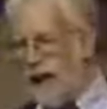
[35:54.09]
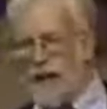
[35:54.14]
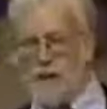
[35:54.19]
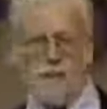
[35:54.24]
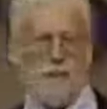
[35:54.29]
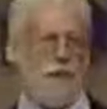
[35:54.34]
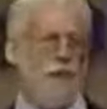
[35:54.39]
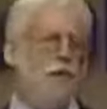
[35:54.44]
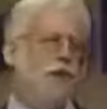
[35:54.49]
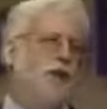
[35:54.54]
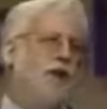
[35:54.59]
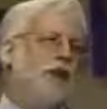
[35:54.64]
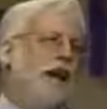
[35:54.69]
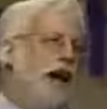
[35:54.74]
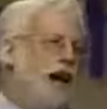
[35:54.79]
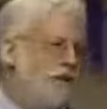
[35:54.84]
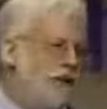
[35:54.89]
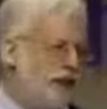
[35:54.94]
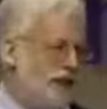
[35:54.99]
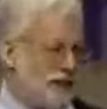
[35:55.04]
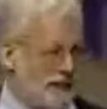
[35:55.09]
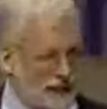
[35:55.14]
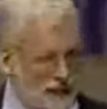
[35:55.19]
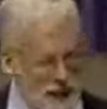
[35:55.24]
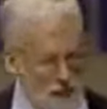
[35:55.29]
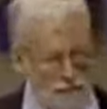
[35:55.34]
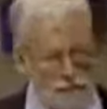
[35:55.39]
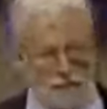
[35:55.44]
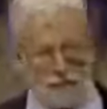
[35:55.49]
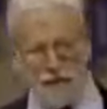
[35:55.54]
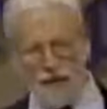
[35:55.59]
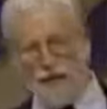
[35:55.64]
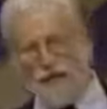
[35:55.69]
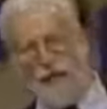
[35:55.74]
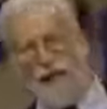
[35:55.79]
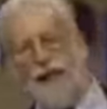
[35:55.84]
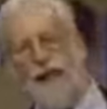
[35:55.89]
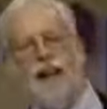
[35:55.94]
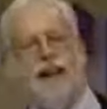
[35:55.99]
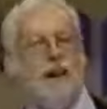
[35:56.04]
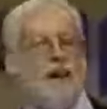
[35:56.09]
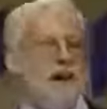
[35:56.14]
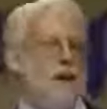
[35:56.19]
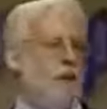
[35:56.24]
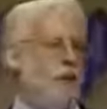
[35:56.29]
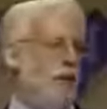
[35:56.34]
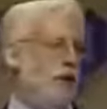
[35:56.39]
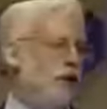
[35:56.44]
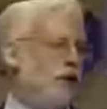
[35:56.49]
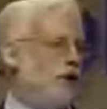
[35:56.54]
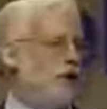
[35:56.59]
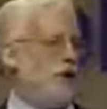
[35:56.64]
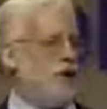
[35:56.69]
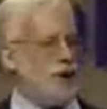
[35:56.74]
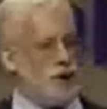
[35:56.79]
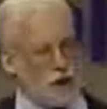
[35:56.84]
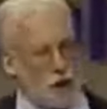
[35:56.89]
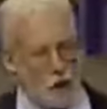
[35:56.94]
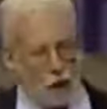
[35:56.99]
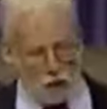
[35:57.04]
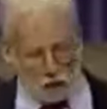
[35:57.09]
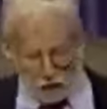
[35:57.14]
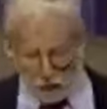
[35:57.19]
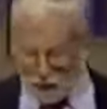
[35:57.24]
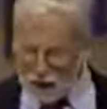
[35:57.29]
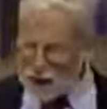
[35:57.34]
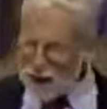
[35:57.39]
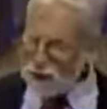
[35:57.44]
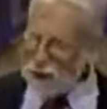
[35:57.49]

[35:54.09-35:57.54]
and his blue jammies that they put you in were just soaked